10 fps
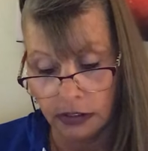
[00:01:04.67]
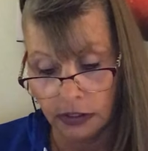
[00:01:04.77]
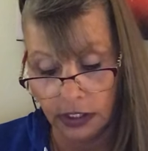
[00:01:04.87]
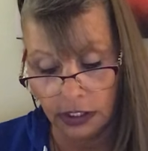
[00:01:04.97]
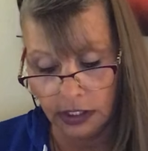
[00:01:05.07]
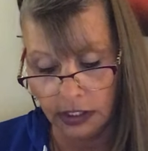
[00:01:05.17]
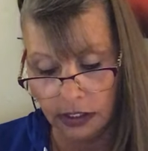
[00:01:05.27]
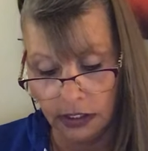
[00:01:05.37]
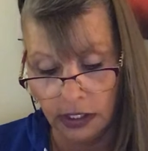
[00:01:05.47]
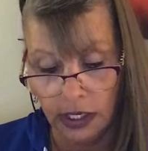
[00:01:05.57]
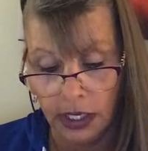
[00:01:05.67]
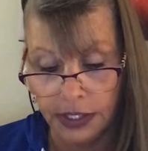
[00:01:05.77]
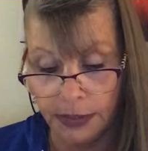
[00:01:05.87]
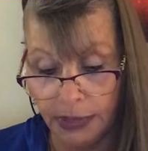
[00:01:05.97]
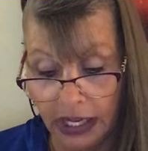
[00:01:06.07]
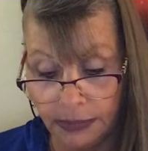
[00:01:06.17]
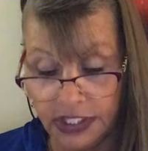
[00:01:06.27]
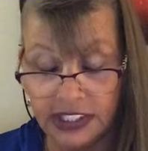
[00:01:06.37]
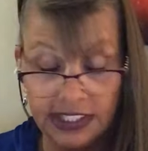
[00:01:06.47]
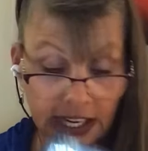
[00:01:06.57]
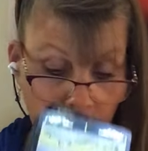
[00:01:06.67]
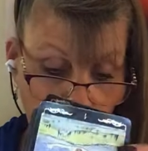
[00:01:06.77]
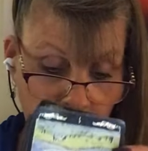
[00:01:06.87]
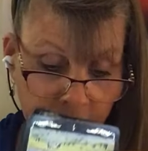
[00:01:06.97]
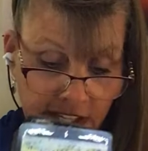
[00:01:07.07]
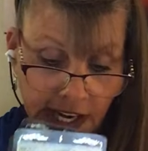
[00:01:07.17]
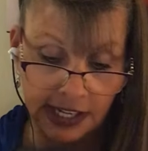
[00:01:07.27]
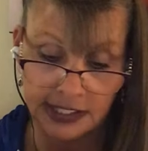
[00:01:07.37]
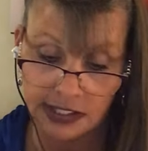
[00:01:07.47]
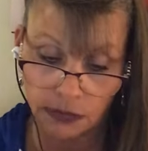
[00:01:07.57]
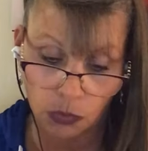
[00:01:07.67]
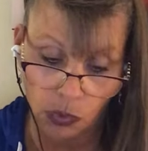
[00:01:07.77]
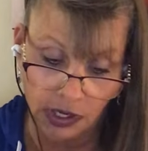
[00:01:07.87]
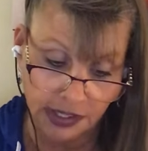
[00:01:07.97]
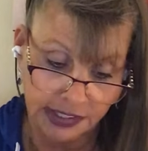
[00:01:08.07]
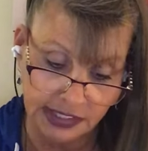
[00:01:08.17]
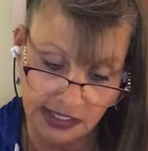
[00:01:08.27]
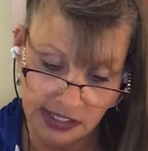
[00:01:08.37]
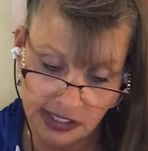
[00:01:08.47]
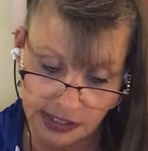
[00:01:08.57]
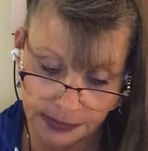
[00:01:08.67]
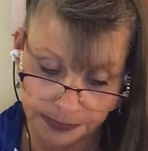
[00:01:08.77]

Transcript: Okay. The bottom of the deck, we have the Ace of Wands,